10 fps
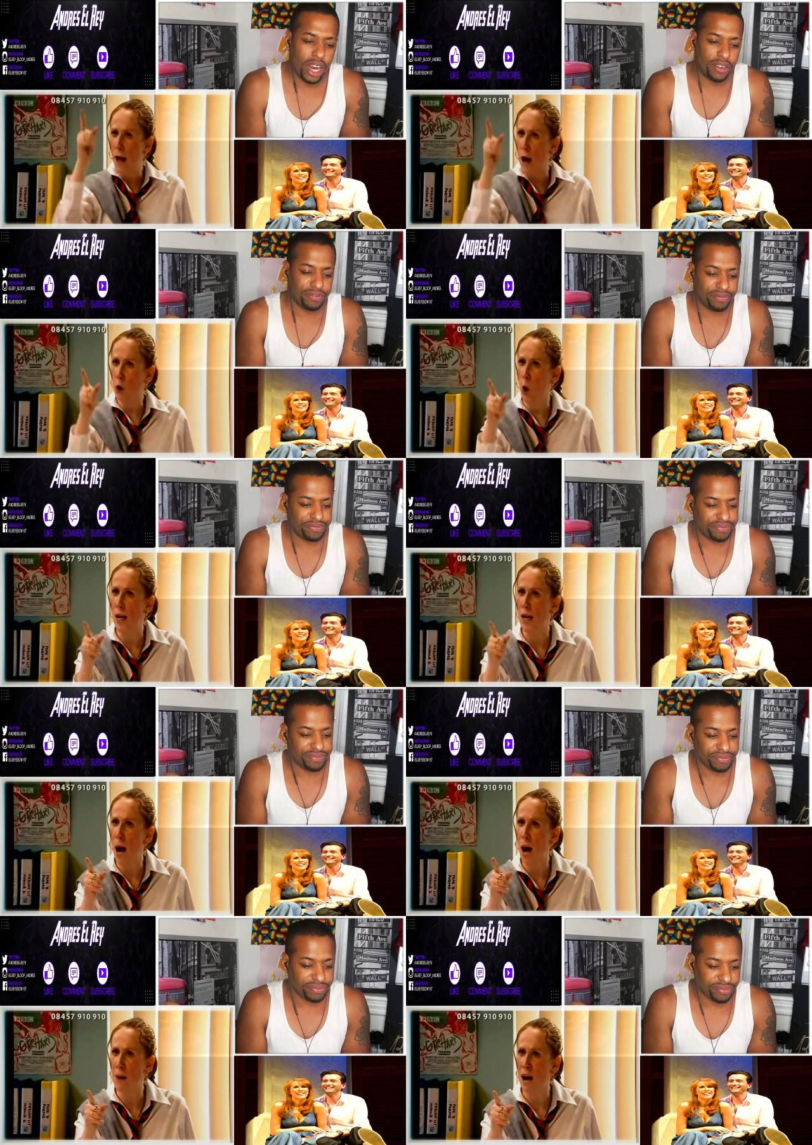Speaker 1: Are thou
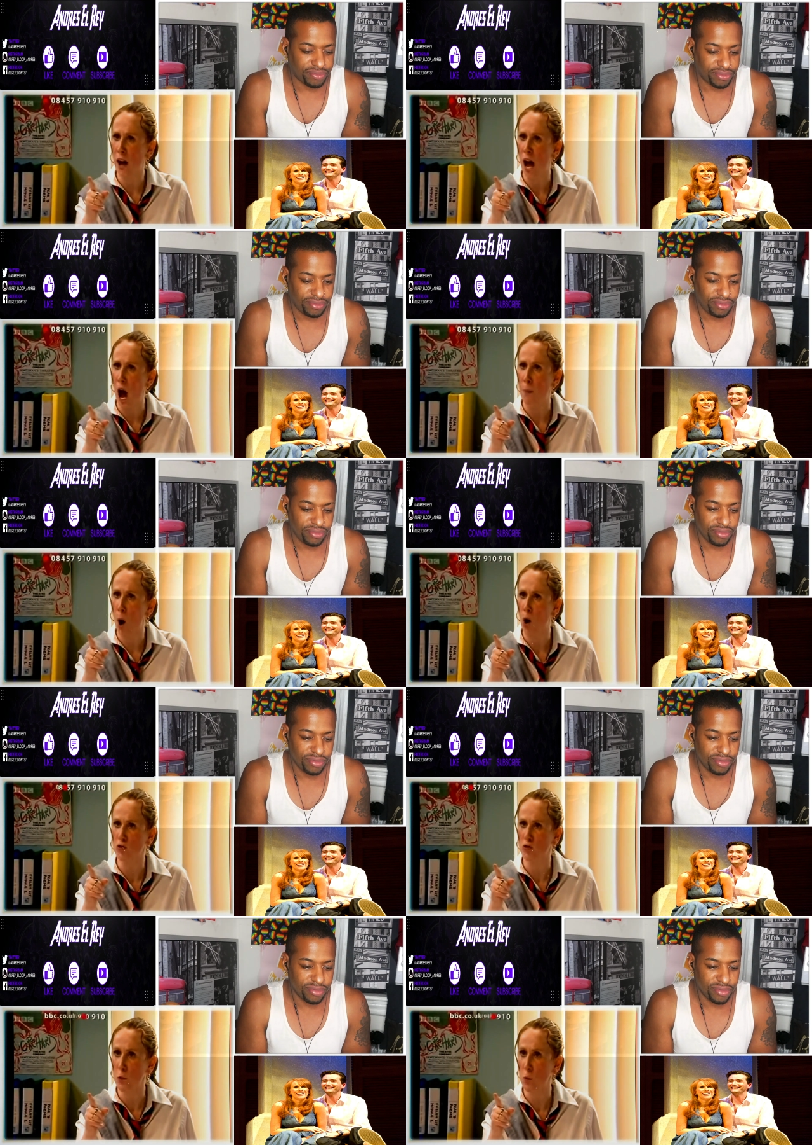calling my mother a
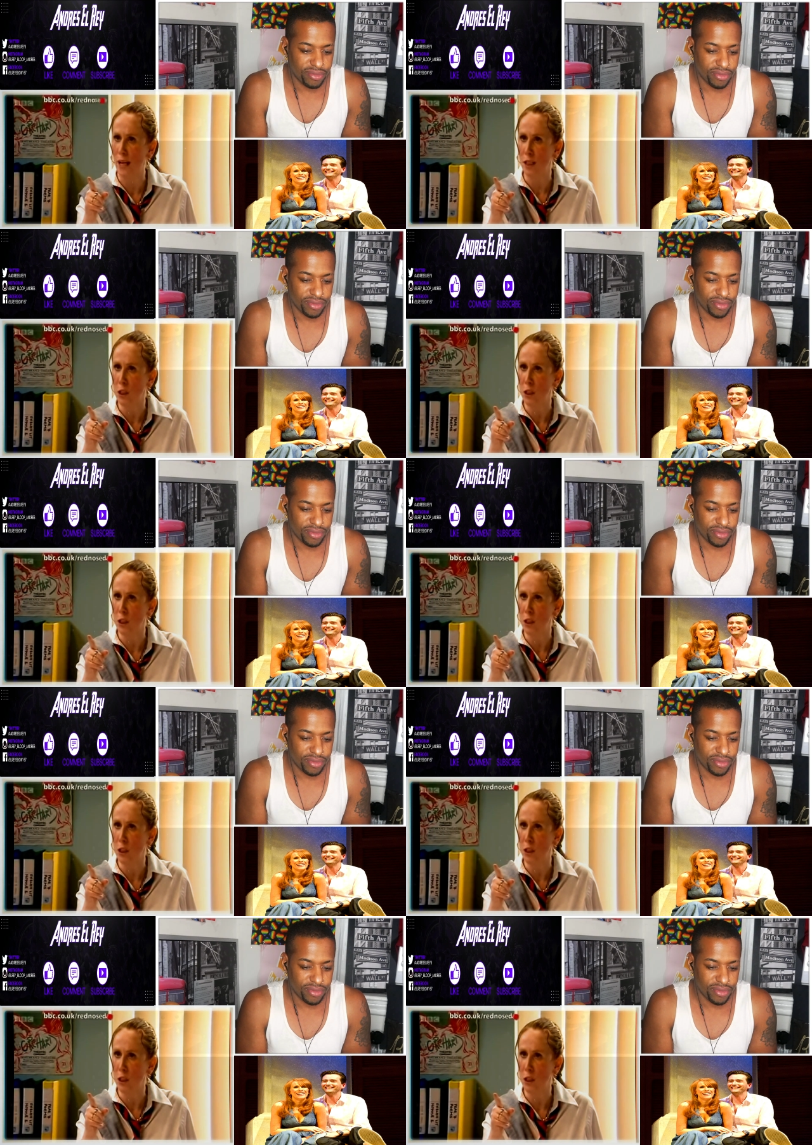pox-ridden